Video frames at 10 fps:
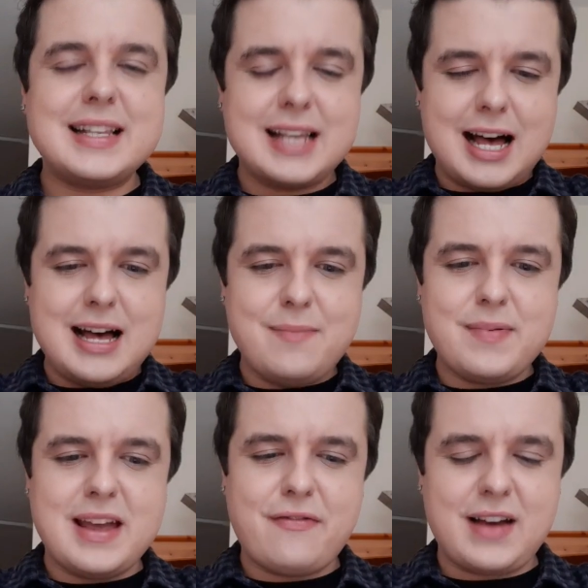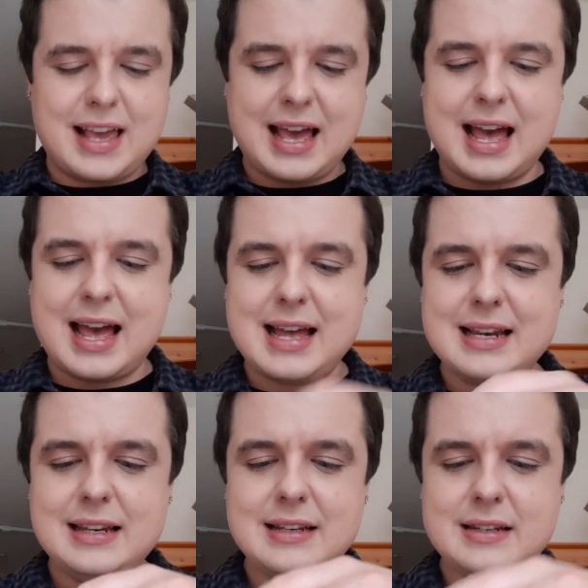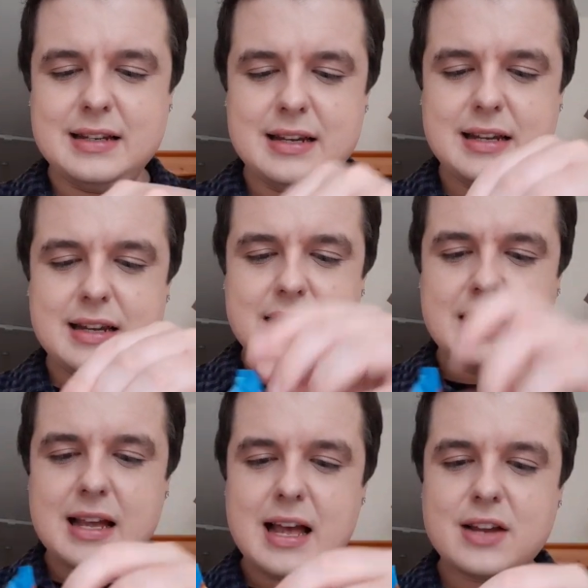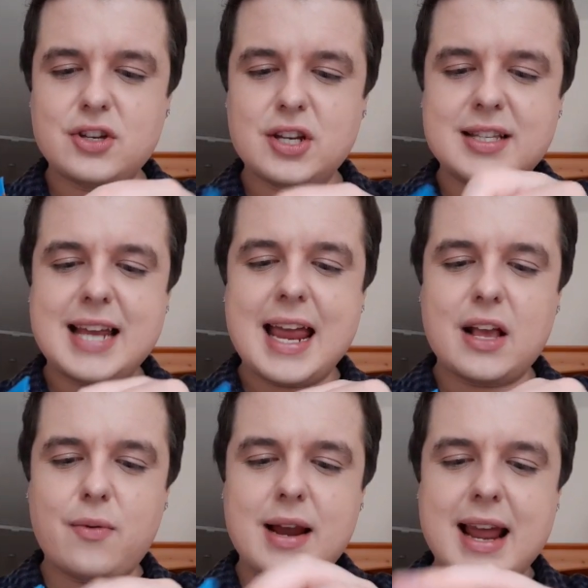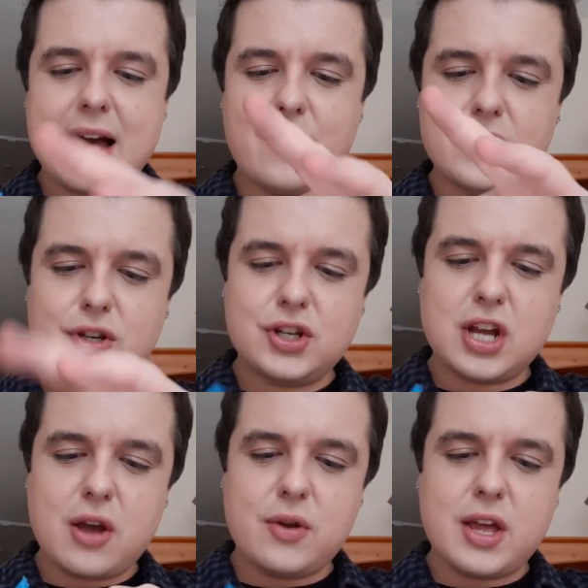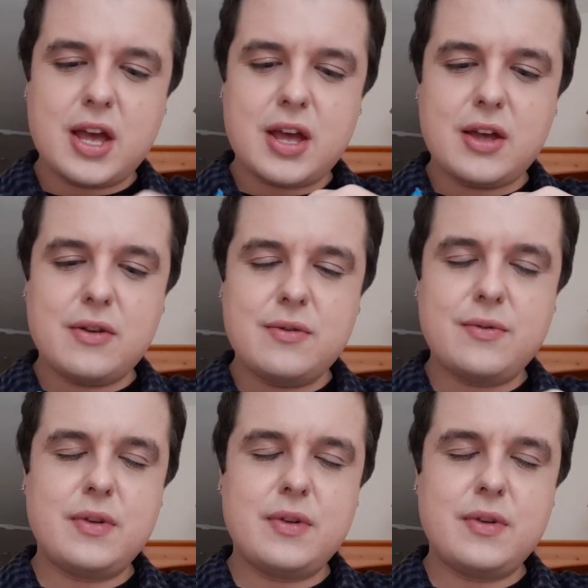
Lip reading: these up if I can and just take one out and show you.